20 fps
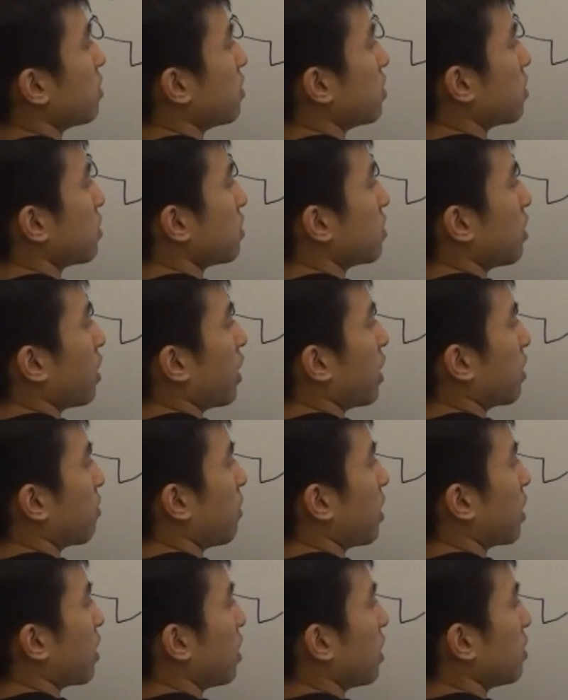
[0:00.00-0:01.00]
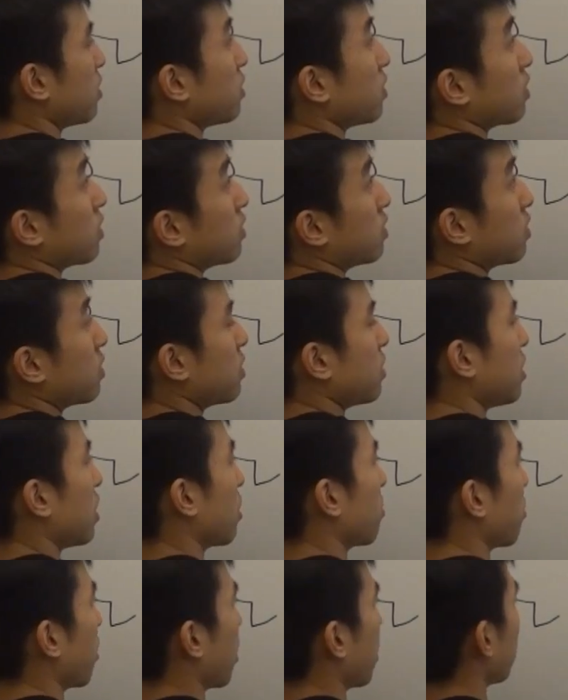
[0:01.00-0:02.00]
just to like make it easier to see
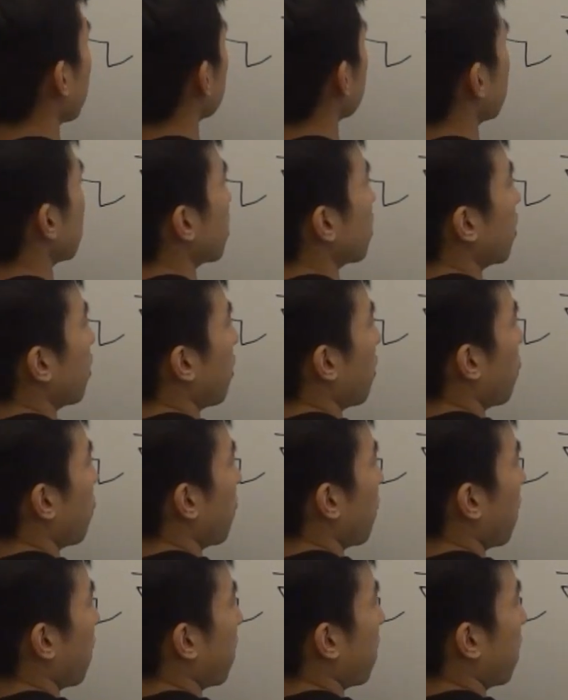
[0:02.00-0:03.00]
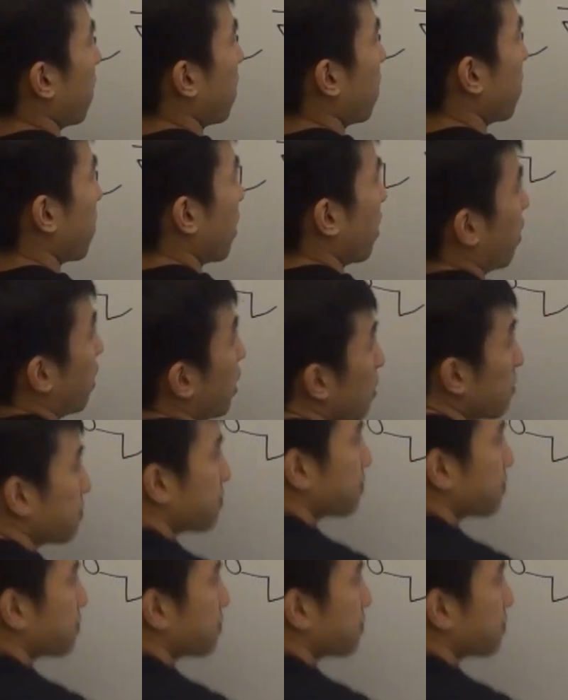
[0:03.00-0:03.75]
our product. All right.